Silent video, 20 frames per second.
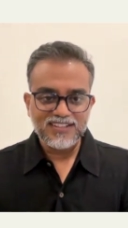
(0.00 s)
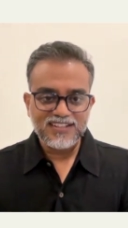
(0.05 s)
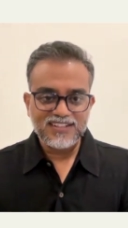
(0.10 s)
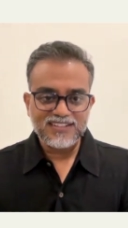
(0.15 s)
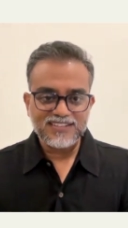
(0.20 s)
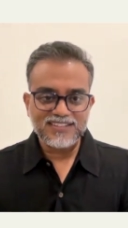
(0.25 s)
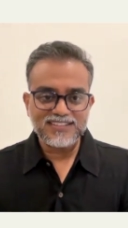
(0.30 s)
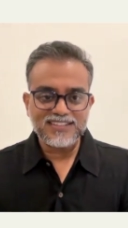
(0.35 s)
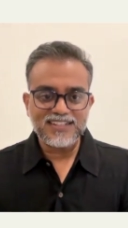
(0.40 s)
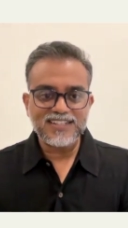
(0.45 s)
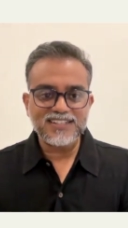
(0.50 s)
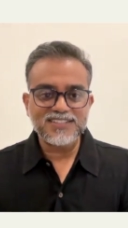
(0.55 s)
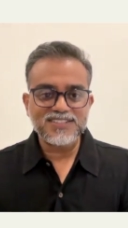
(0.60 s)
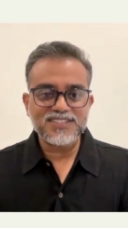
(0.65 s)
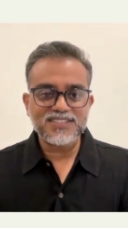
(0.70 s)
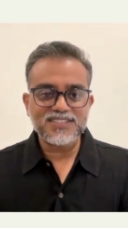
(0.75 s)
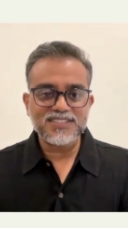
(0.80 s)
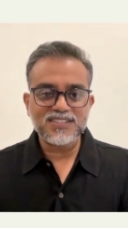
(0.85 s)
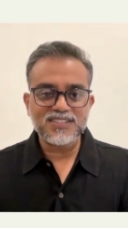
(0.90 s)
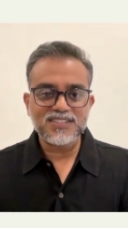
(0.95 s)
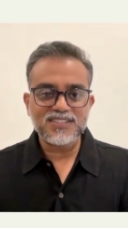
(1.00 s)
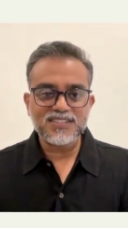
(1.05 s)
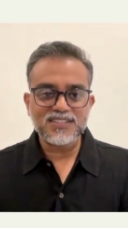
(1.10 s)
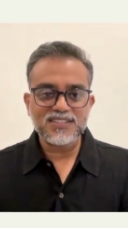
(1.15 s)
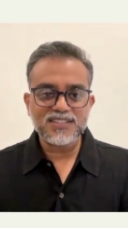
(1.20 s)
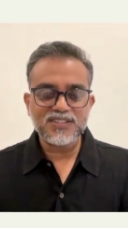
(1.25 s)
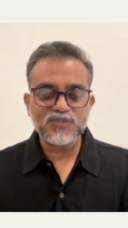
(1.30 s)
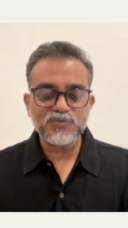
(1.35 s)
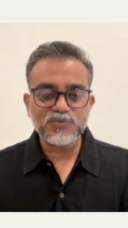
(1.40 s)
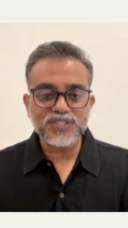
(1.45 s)
the direction
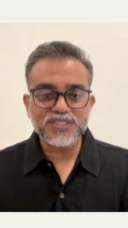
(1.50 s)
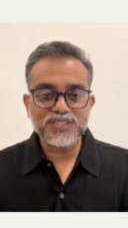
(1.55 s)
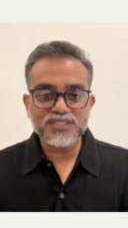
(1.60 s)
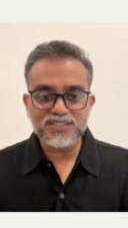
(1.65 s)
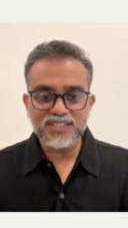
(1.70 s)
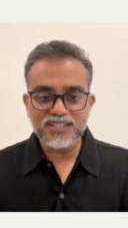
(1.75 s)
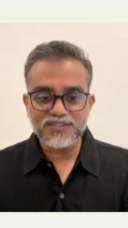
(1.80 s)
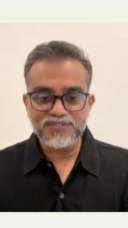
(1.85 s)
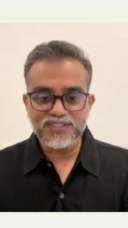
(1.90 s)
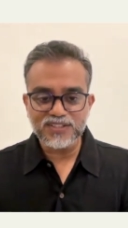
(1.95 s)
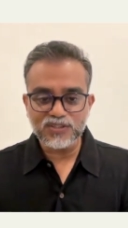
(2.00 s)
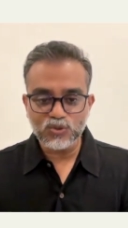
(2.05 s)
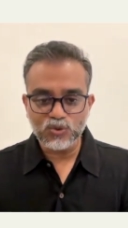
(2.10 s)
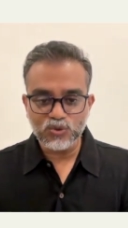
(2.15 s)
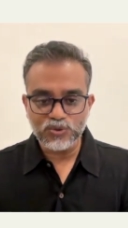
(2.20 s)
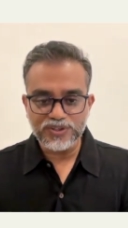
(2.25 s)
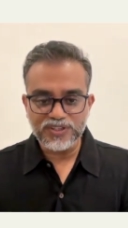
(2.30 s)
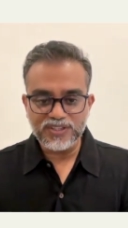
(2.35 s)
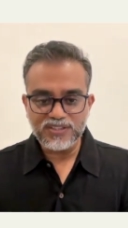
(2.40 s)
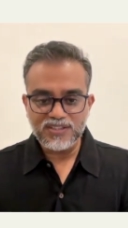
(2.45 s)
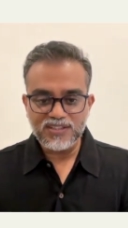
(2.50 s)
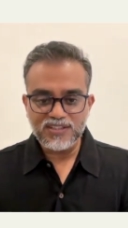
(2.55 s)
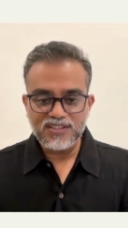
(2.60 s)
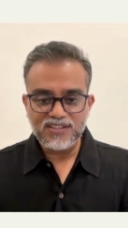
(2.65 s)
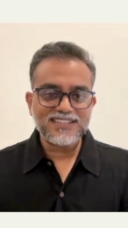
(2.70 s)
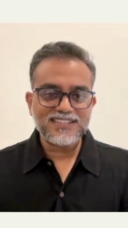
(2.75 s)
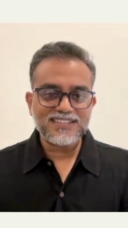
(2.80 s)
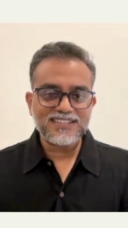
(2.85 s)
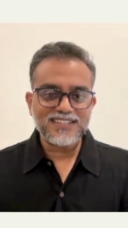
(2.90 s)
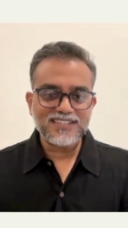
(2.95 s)
in which they were going,
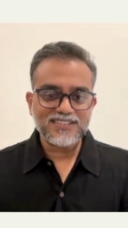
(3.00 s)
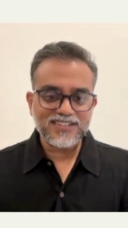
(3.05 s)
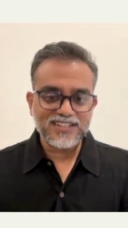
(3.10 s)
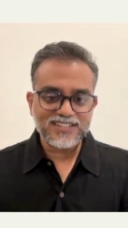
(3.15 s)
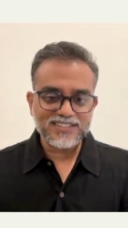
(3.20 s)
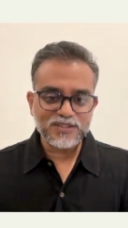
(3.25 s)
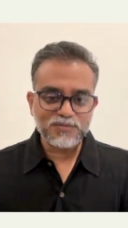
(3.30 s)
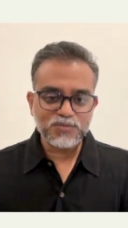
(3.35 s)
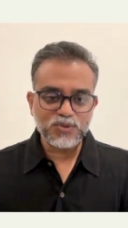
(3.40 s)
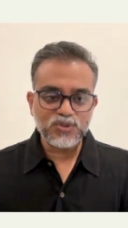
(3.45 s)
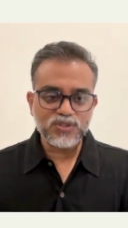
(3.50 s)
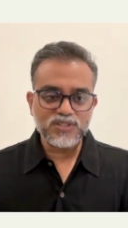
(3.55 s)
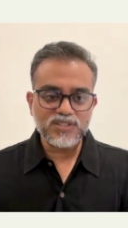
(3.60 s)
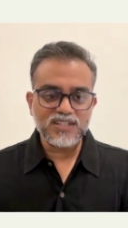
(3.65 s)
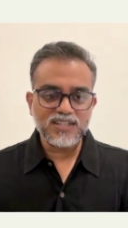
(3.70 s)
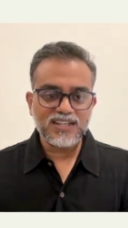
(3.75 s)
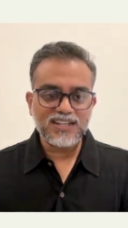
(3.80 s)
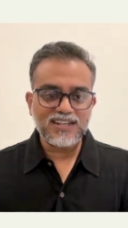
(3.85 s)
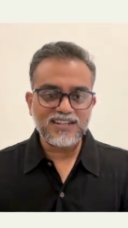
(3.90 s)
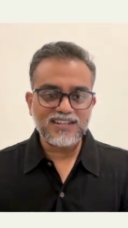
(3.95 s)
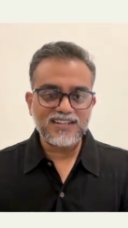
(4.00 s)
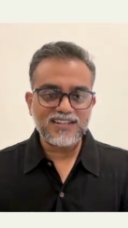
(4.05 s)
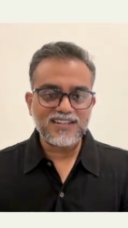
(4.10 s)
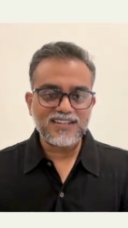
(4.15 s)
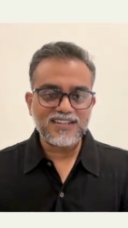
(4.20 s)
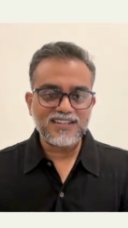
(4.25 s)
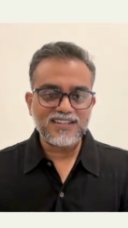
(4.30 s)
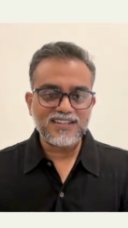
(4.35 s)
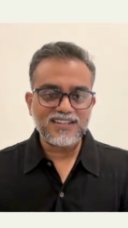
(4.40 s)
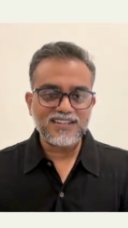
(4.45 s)
they read the book and
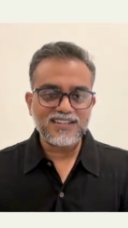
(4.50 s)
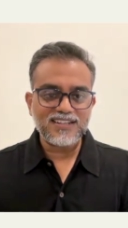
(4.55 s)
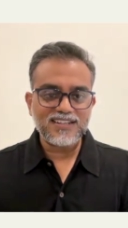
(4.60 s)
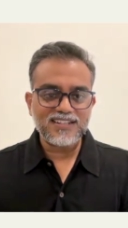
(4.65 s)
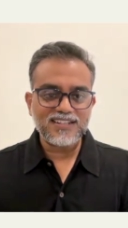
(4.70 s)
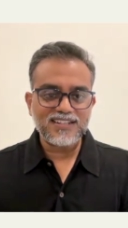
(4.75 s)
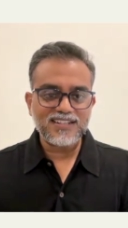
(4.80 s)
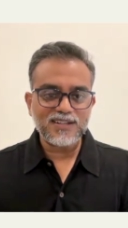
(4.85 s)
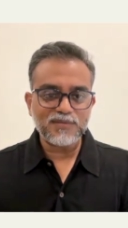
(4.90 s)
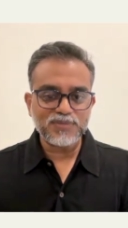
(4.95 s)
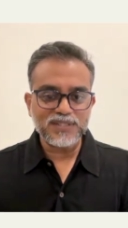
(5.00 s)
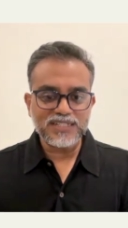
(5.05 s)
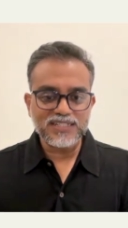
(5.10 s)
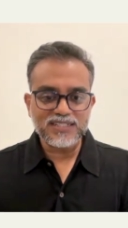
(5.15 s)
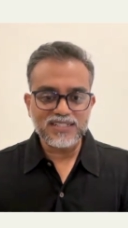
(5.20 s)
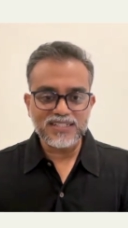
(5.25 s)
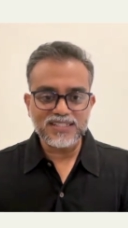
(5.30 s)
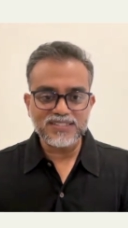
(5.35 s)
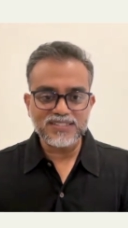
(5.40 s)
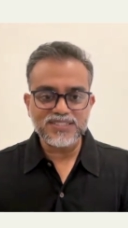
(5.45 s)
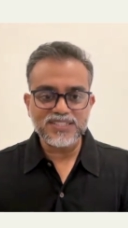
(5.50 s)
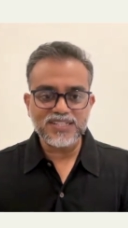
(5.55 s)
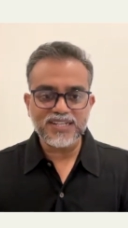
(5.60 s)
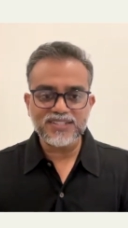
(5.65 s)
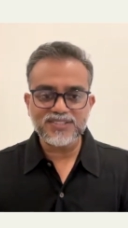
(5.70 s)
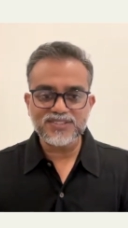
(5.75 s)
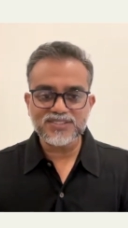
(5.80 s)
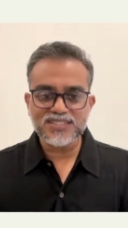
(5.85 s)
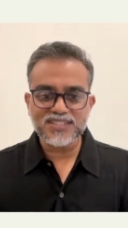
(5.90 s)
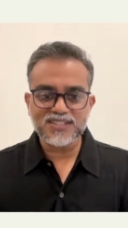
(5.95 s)
it completely
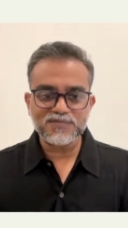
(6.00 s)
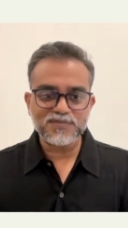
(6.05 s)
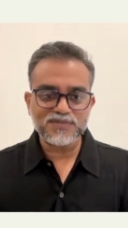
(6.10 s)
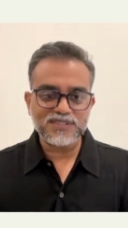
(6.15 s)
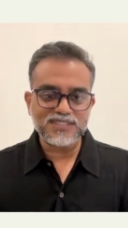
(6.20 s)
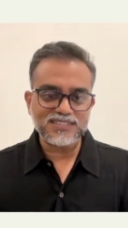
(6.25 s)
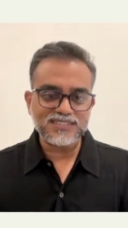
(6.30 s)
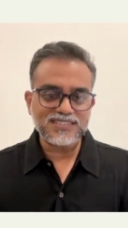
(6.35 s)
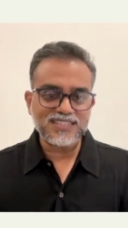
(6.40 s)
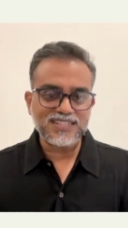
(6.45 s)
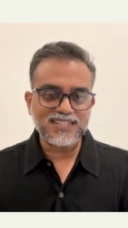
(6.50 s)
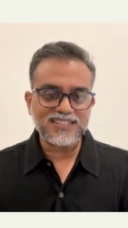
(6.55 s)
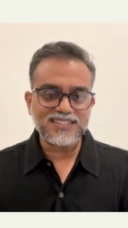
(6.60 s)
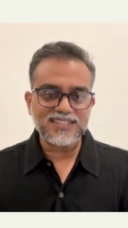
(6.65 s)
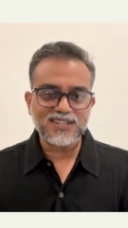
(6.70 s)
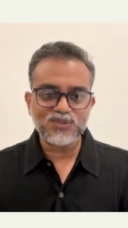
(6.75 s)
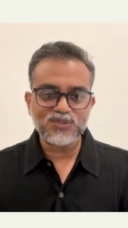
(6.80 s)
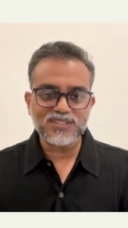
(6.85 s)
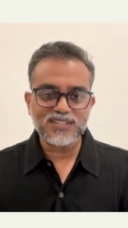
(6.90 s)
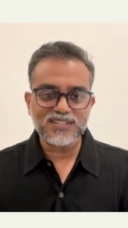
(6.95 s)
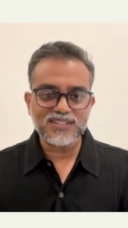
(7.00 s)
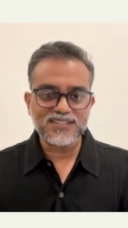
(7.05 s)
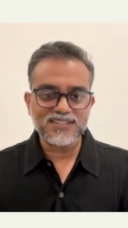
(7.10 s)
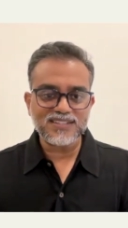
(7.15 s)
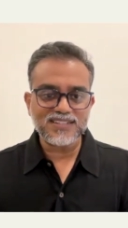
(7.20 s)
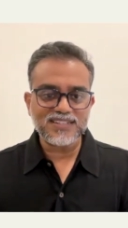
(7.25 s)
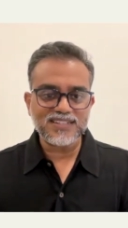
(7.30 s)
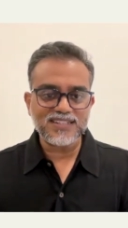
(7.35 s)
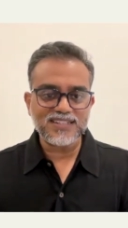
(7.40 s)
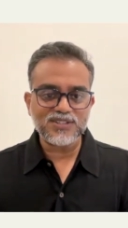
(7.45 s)
changed them inside out and
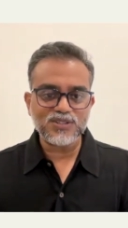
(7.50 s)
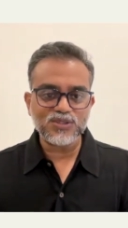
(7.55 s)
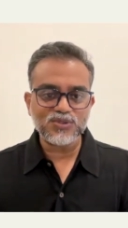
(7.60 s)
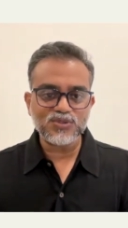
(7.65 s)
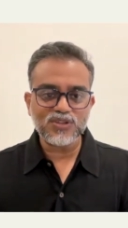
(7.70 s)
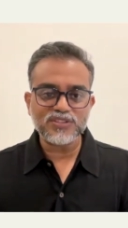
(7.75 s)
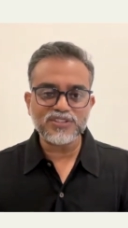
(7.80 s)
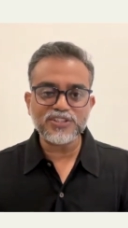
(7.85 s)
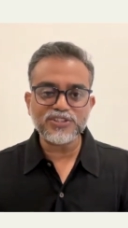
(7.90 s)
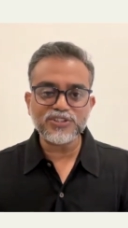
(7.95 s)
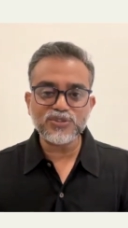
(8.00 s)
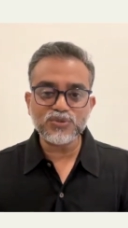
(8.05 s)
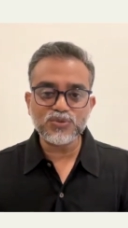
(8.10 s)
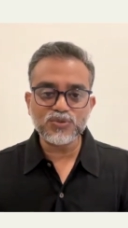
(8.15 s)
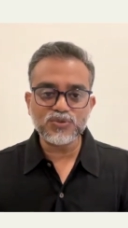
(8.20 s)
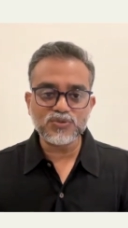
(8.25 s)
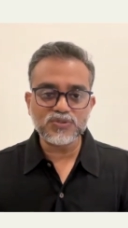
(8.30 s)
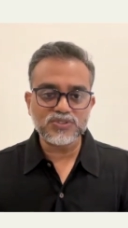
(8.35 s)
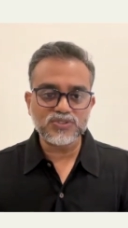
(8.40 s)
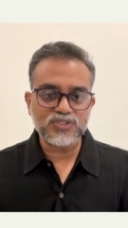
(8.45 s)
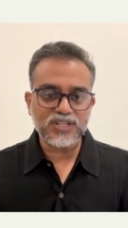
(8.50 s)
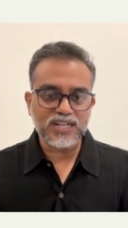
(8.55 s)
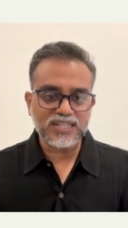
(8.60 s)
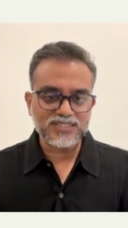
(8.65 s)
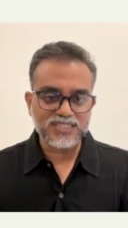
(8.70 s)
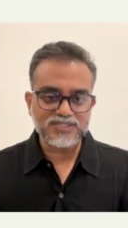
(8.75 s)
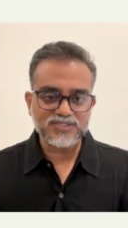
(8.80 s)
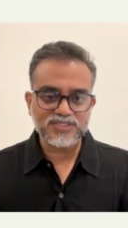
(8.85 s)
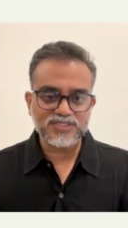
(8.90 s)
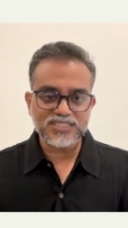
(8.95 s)
they took on a new
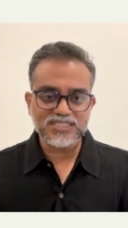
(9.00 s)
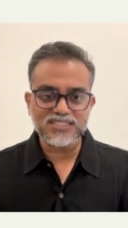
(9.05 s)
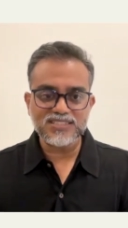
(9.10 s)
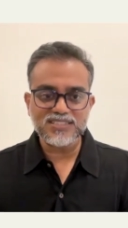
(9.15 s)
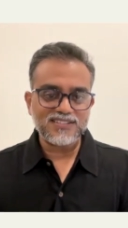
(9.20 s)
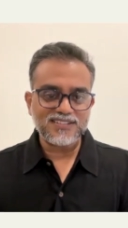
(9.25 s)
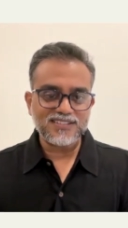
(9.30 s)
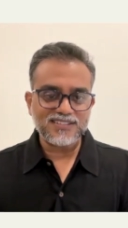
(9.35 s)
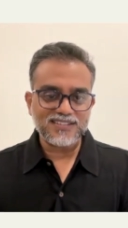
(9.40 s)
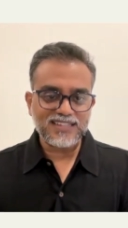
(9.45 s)
trajectory.